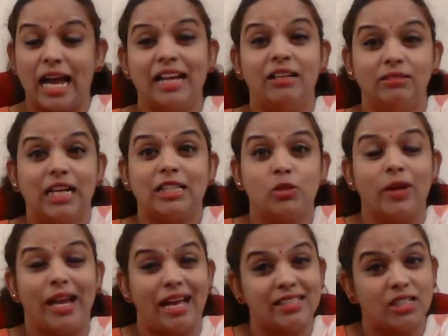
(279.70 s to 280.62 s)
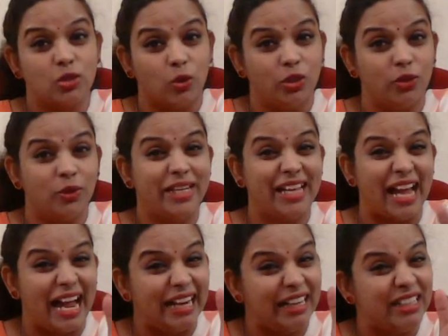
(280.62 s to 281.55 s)
That's why, as I told you, he
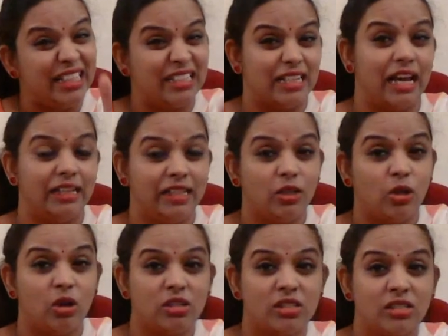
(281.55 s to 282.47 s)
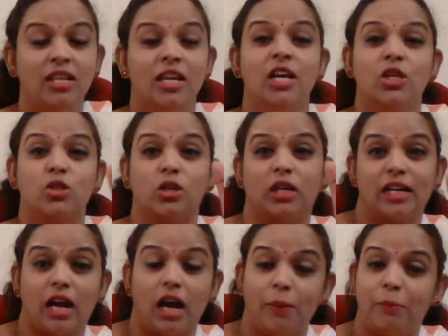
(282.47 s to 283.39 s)
had an Italian origin. So
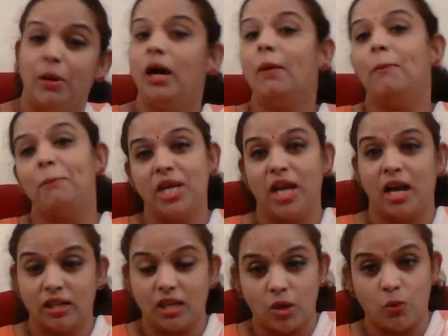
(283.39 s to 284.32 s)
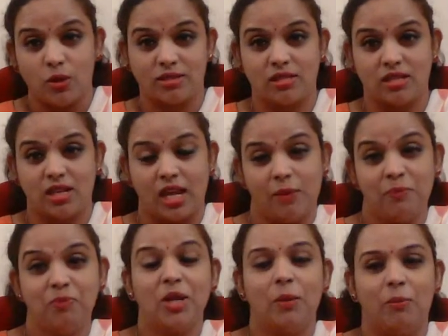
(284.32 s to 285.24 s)
Kappa Bianca was his name,
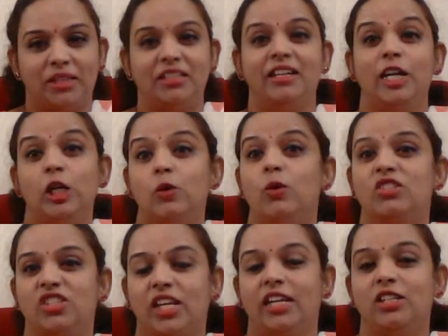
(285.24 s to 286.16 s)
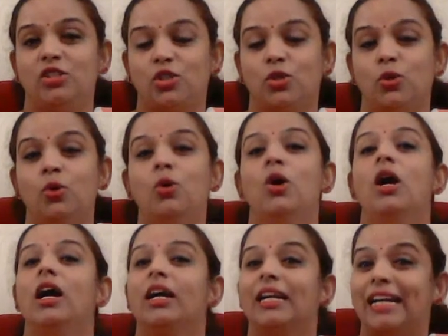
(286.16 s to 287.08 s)
but then it was changed to
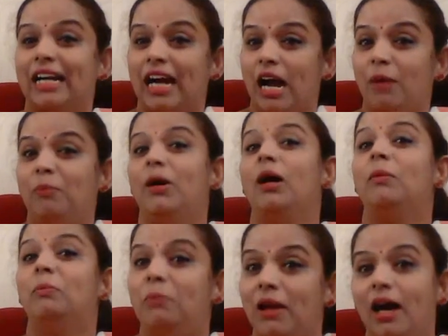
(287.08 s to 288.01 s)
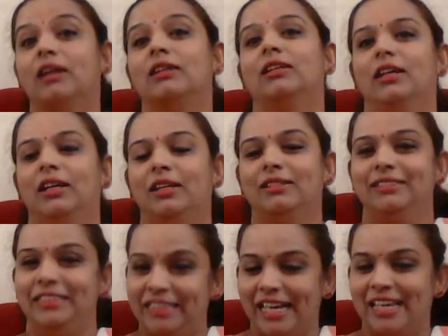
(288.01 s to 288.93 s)
Kappa Blanca.
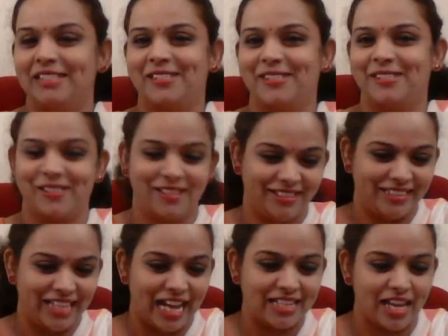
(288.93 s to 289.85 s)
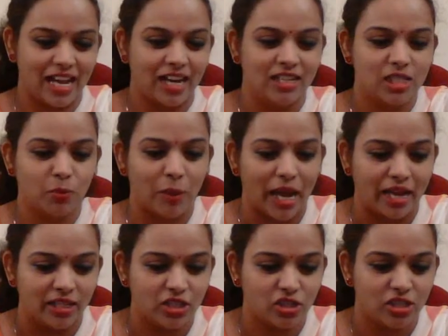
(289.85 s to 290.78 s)
Yes, that's a
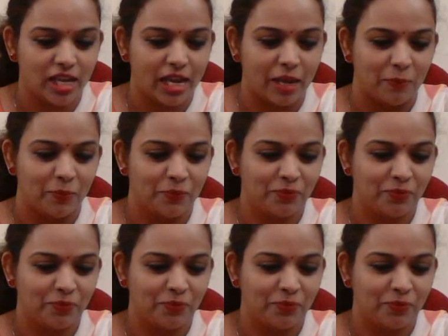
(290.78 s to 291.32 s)
Spanish name.